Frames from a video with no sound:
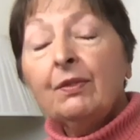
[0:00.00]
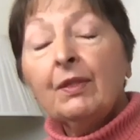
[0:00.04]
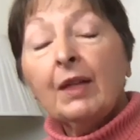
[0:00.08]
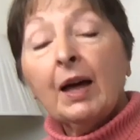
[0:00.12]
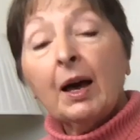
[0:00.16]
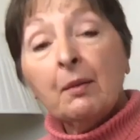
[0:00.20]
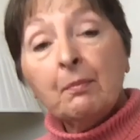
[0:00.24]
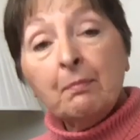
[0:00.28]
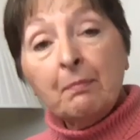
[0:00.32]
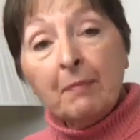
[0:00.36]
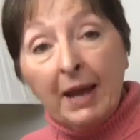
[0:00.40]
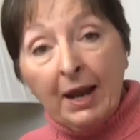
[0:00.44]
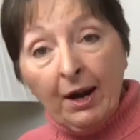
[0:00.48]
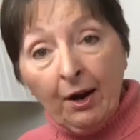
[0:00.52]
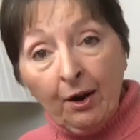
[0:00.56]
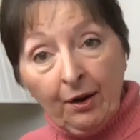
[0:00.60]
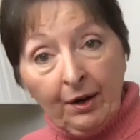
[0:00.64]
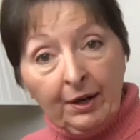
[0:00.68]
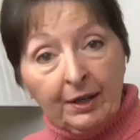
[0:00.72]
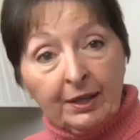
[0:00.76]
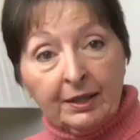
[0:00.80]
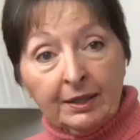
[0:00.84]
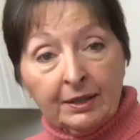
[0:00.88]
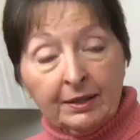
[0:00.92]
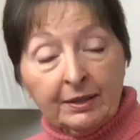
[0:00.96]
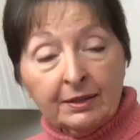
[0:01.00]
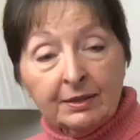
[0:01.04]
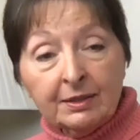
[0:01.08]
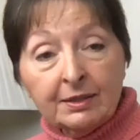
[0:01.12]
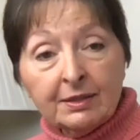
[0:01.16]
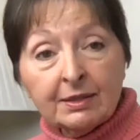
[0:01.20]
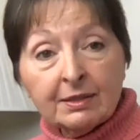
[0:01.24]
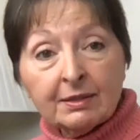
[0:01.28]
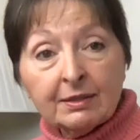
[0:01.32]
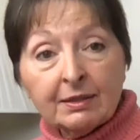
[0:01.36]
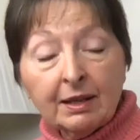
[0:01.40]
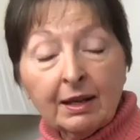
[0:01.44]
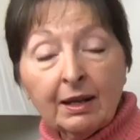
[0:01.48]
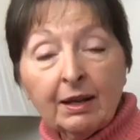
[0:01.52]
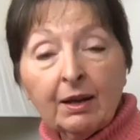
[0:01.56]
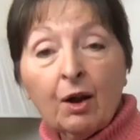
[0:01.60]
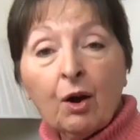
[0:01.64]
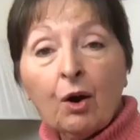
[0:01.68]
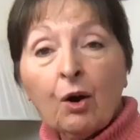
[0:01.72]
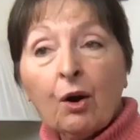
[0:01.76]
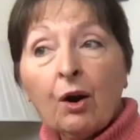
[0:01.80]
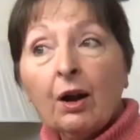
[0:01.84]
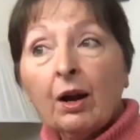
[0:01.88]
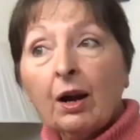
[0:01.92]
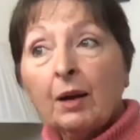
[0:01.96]
Americans
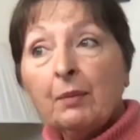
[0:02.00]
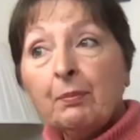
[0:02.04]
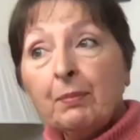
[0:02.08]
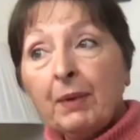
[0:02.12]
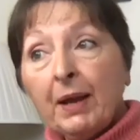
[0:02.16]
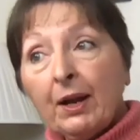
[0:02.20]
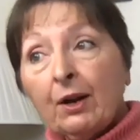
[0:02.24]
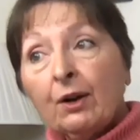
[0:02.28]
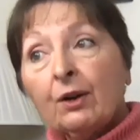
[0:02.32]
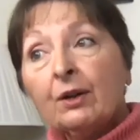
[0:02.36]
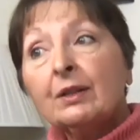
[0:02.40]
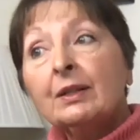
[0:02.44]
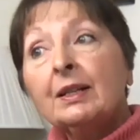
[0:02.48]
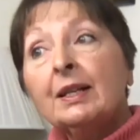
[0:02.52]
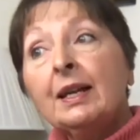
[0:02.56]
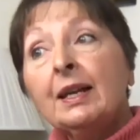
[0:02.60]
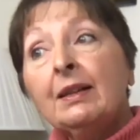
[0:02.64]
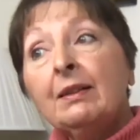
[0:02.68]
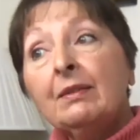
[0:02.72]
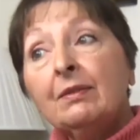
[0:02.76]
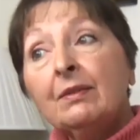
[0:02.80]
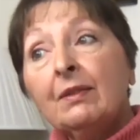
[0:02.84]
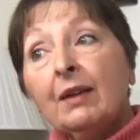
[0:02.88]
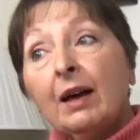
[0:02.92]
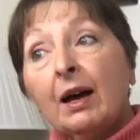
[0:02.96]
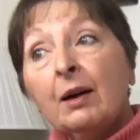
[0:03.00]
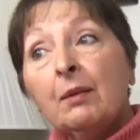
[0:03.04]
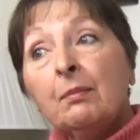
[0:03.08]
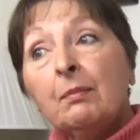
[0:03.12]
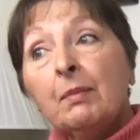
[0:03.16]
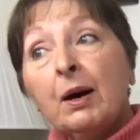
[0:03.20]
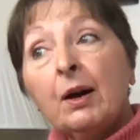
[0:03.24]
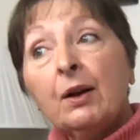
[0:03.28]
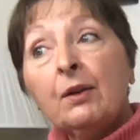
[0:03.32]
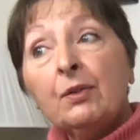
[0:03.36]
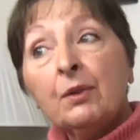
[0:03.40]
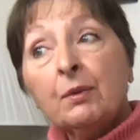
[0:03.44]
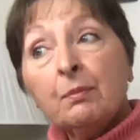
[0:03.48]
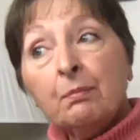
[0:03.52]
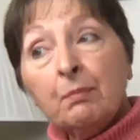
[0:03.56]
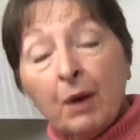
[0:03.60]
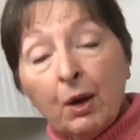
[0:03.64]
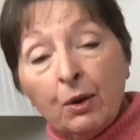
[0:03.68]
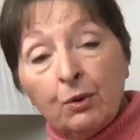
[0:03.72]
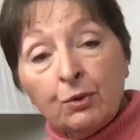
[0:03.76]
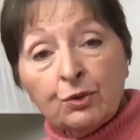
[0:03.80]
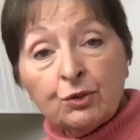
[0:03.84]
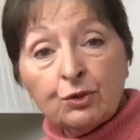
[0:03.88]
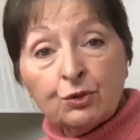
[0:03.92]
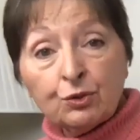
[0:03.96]
are apparently among the
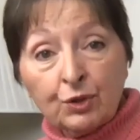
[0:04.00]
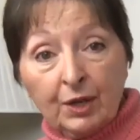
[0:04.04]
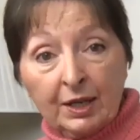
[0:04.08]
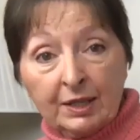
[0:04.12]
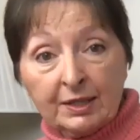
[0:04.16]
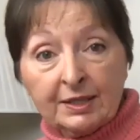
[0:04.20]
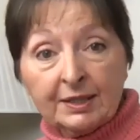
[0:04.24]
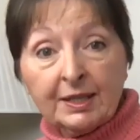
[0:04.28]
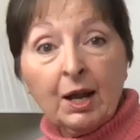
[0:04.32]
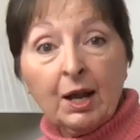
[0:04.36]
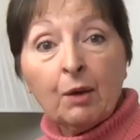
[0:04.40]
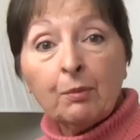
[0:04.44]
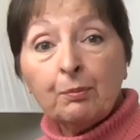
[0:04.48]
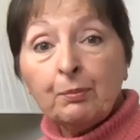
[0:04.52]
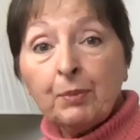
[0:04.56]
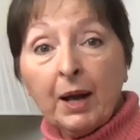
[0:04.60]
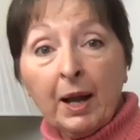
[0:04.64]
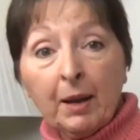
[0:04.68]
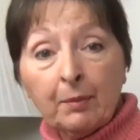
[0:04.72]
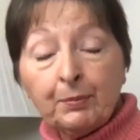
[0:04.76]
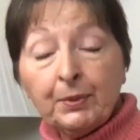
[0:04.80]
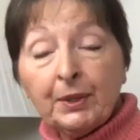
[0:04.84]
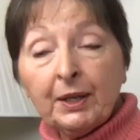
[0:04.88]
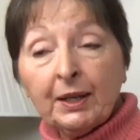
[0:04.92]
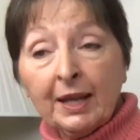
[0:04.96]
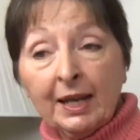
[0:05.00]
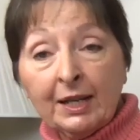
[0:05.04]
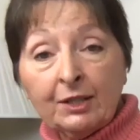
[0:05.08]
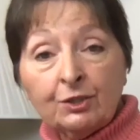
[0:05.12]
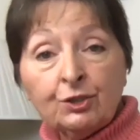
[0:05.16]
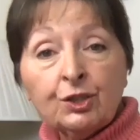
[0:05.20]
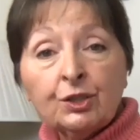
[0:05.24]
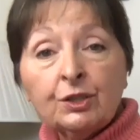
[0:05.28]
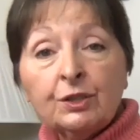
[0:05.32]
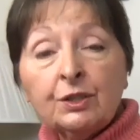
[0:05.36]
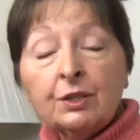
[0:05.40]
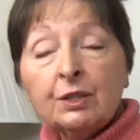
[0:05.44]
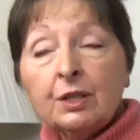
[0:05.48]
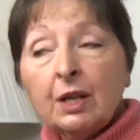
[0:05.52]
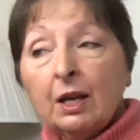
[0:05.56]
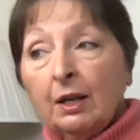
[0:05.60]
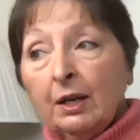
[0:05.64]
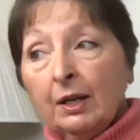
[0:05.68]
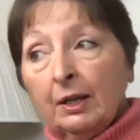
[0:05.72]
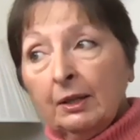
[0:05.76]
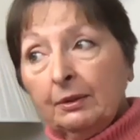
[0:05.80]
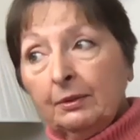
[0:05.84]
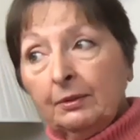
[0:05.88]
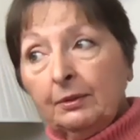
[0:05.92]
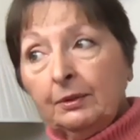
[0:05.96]
most stressed out populations
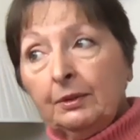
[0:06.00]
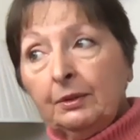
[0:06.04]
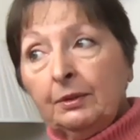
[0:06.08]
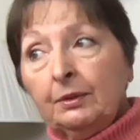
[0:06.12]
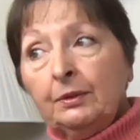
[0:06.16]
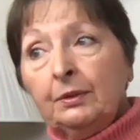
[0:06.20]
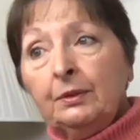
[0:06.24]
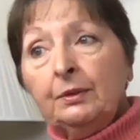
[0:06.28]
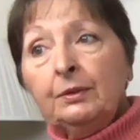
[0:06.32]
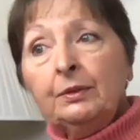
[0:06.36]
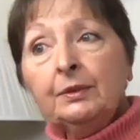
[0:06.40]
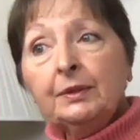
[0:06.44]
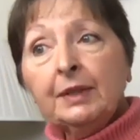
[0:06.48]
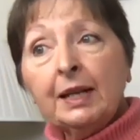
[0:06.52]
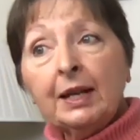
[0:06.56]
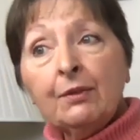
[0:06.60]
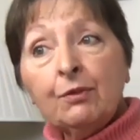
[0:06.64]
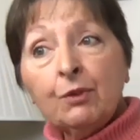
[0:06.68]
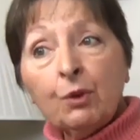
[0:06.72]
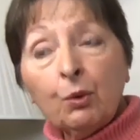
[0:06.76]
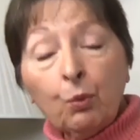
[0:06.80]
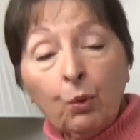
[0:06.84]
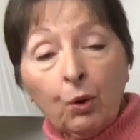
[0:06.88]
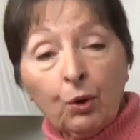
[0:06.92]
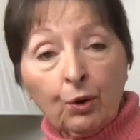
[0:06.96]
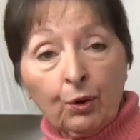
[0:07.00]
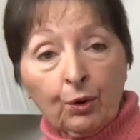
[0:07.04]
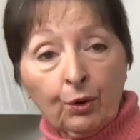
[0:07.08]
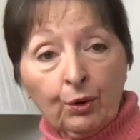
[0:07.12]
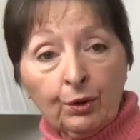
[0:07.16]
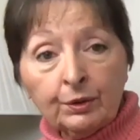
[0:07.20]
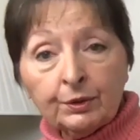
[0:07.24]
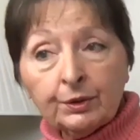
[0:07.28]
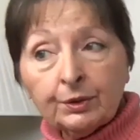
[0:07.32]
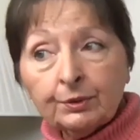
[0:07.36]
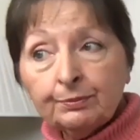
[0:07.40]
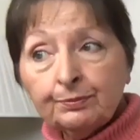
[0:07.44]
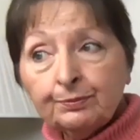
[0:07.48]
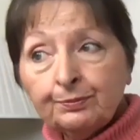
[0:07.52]
in the world.